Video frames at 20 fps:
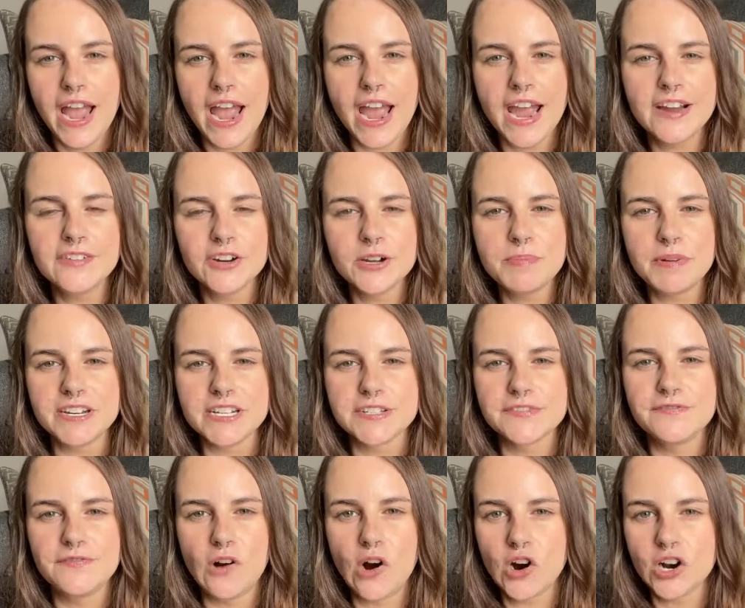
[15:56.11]
Everybody's
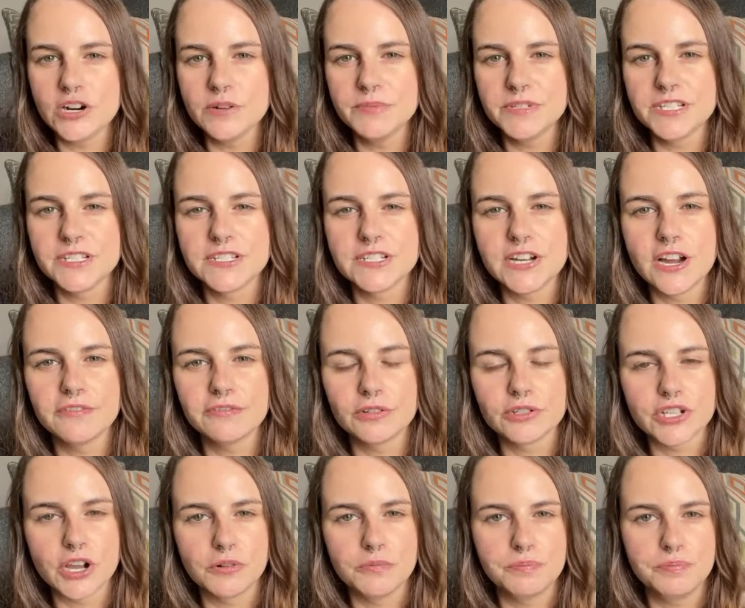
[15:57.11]
farms and stuff were
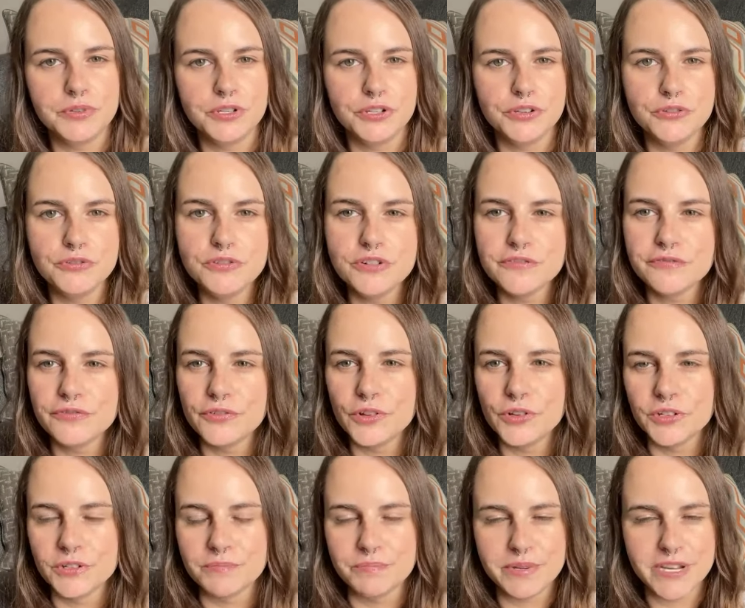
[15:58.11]
so
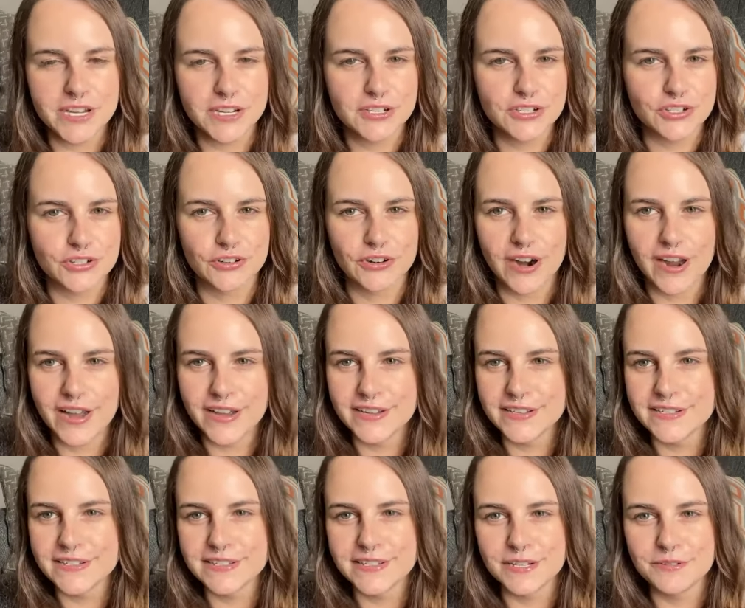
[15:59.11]
beautiful and picturesque.